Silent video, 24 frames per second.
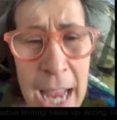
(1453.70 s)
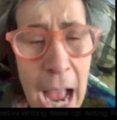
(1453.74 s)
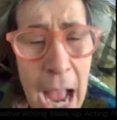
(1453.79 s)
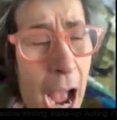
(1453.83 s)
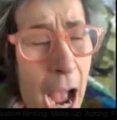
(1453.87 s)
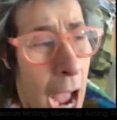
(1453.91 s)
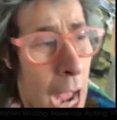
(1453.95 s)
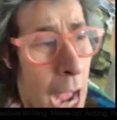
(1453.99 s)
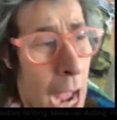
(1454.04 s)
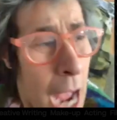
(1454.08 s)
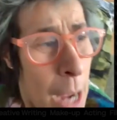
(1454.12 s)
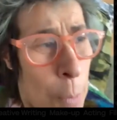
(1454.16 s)

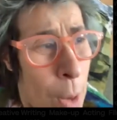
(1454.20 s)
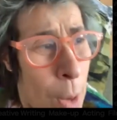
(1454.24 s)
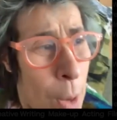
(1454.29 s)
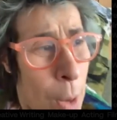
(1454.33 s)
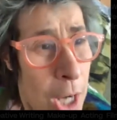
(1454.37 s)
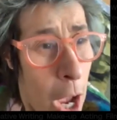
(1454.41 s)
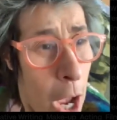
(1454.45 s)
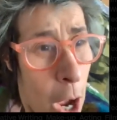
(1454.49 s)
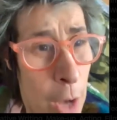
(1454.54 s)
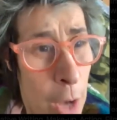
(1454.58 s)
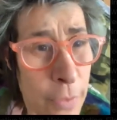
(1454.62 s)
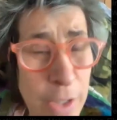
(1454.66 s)
I went
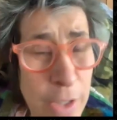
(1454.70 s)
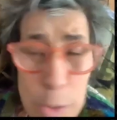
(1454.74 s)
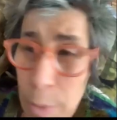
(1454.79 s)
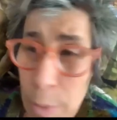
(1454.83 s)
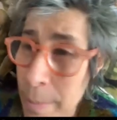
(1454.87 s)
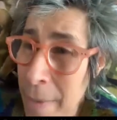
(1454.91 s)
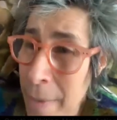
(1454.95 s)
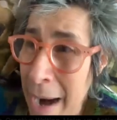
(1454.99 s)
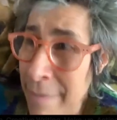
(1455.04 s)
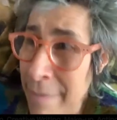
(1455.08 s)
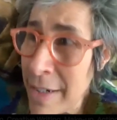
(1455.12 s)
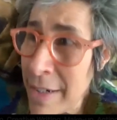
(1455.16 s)
over to
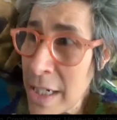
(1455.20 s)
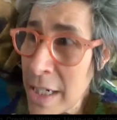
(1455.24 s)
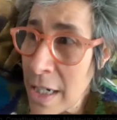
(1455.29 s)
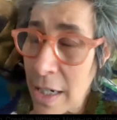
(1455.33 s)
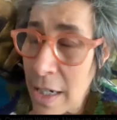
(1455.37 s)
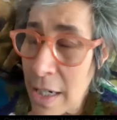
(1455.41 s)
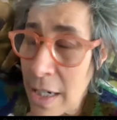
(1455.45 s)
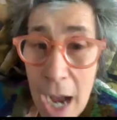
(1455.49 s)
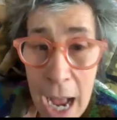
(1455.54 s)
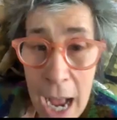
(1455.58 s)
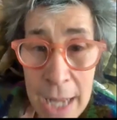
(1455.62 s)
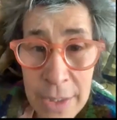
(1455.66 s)
America,
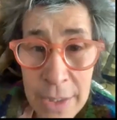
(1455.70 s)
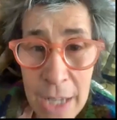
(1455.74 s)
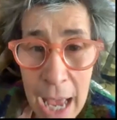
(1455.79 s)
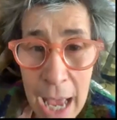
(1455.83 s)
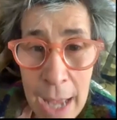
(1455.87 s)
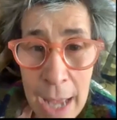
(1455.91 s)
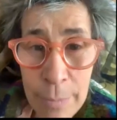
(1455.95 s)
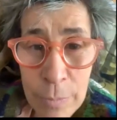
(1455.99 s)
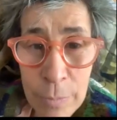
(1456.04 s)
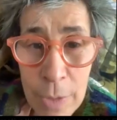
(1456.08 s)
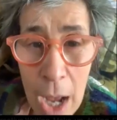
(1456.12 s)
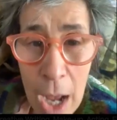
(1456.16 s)
and
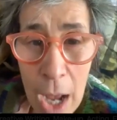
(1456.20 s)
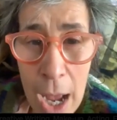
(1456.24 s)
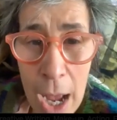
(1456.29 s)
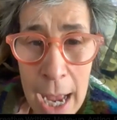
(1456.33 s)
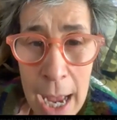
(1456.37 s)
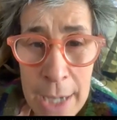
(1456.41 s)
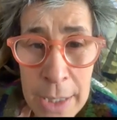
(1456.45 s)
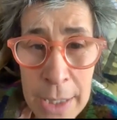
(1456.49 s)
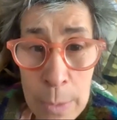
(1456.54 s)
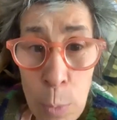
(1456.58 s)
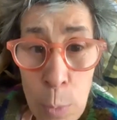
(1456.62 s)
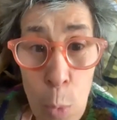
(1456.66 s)

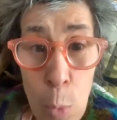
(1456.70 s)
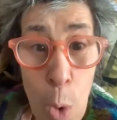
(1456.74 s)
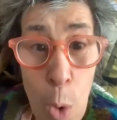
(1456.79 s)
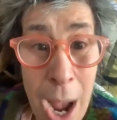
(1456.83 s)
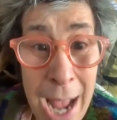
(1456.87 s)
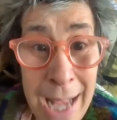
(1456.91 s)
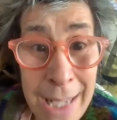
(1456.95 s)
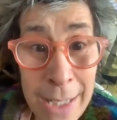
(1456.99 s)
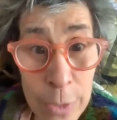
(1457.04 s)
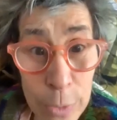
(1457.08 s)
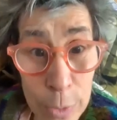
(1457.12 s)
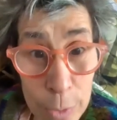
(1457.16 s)
in
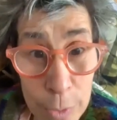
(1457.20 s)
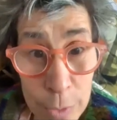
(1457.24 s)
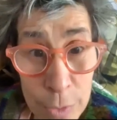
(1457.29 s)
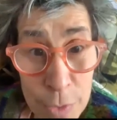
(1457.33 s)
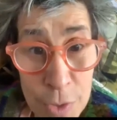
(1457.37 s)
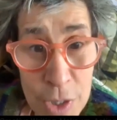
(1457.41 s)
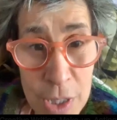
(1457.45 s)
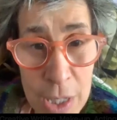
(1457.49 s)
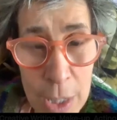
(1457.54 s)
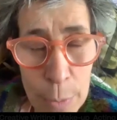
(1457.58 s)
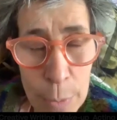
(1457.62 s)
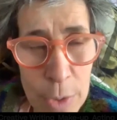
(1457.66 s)
Wales
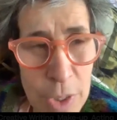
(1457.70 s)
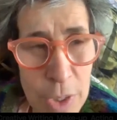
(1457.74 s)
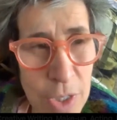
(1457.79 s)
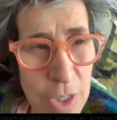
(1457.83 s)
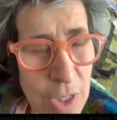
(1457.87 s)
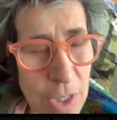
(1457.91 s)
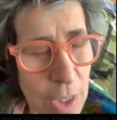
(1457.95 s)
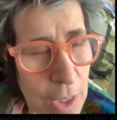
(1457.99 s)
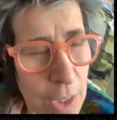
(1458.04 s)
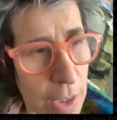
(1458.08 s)
there was